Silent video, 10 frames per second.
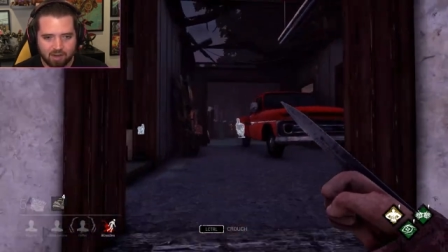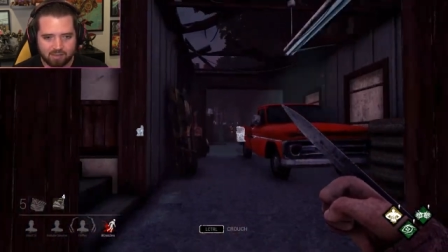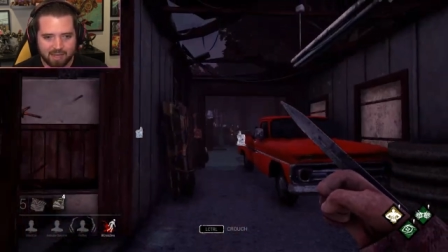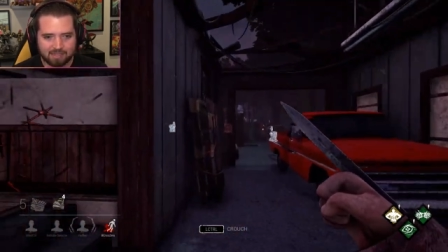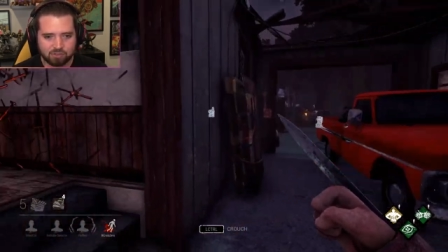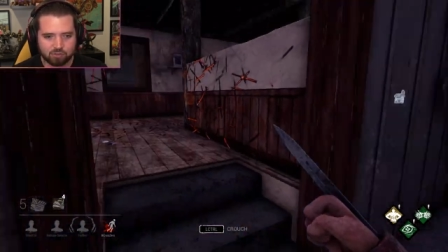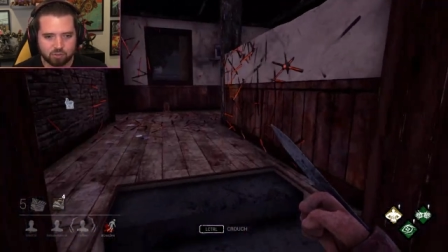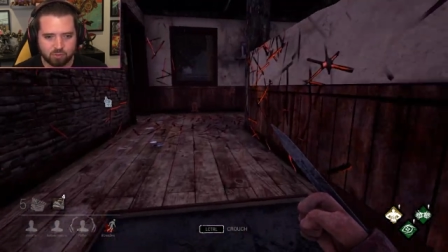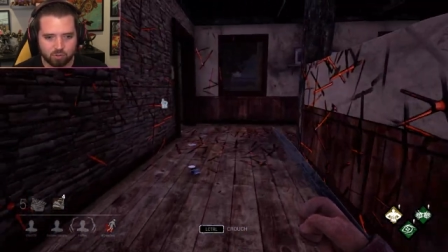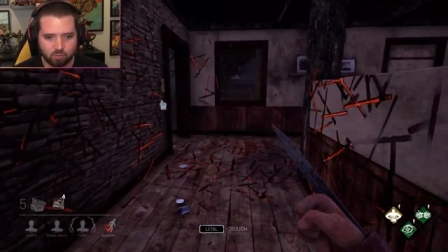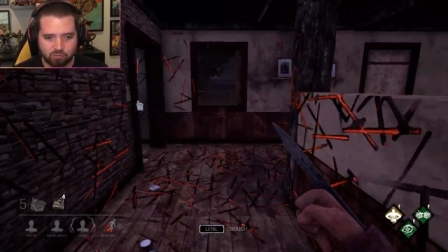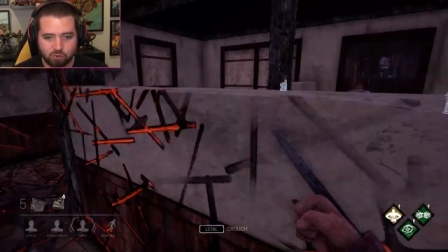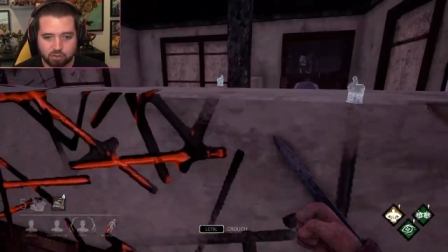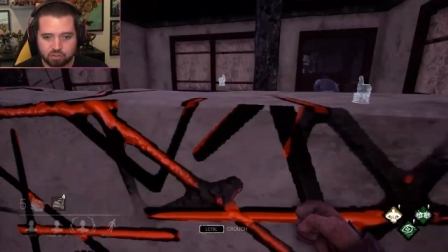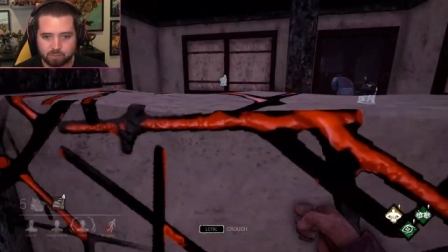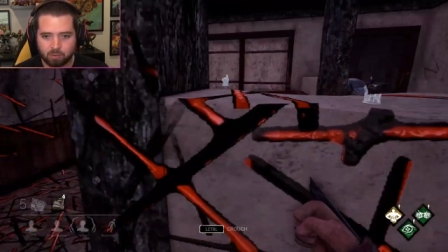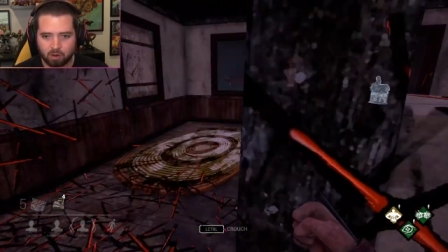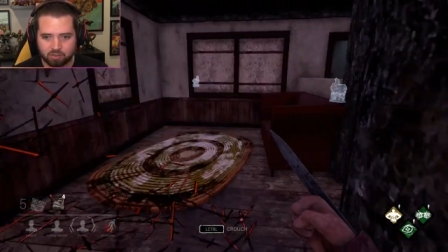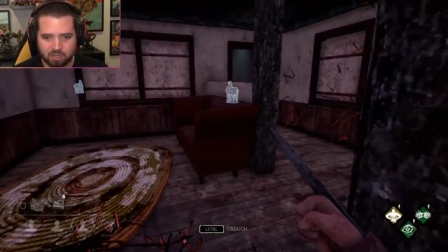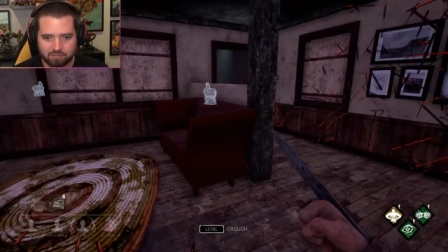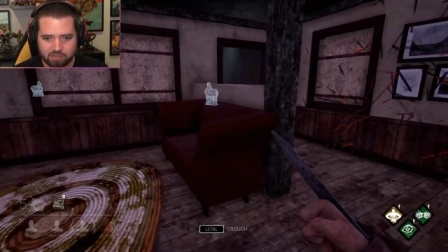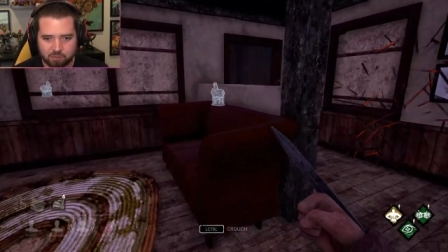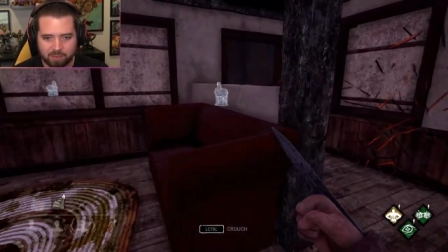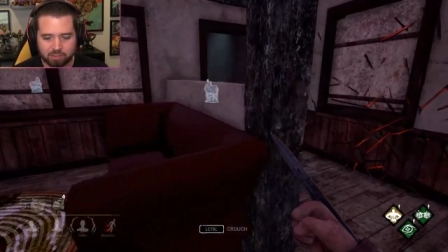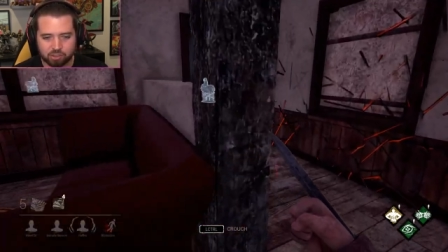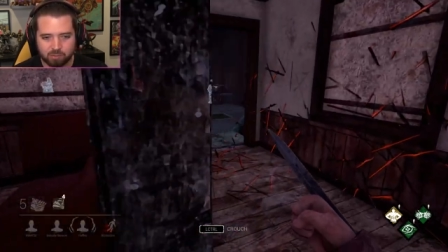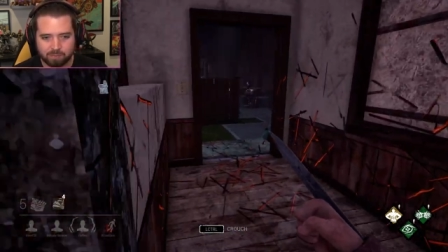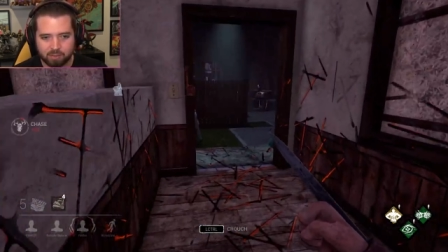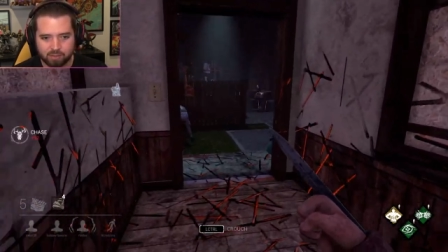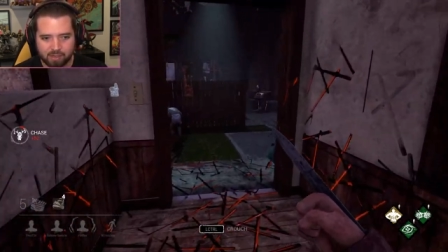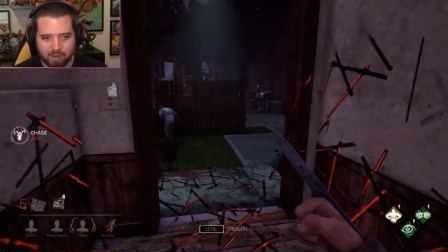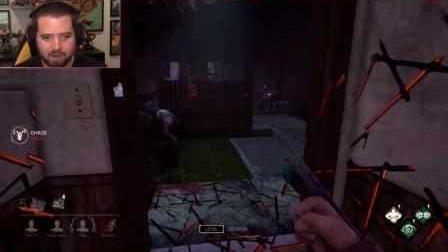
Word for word: That's her, her first part of the special ability.